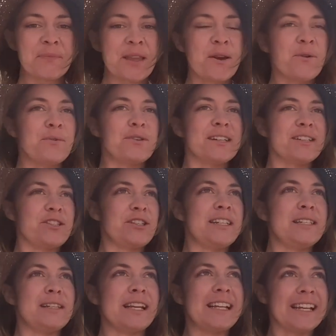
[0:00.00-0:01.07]
Because
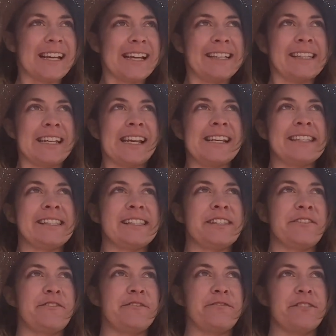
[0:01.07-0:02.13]
it's
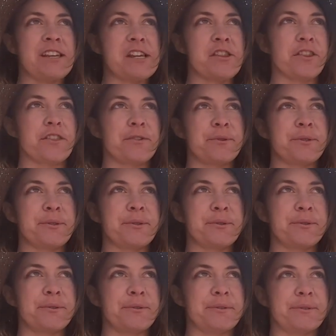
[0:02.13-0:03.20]
defeat
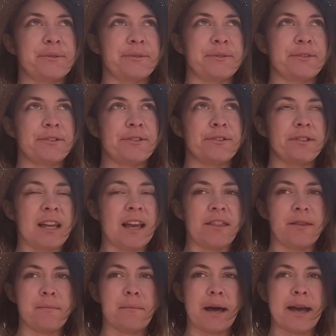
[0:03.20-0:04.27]
through
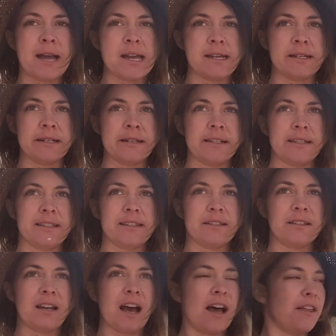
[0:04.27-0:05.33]
the mind.
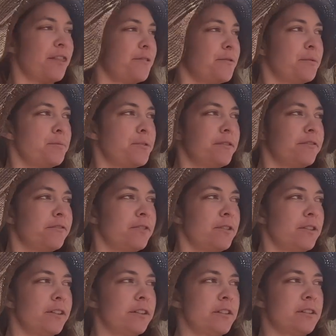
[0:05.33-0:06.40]
It's not through brute force.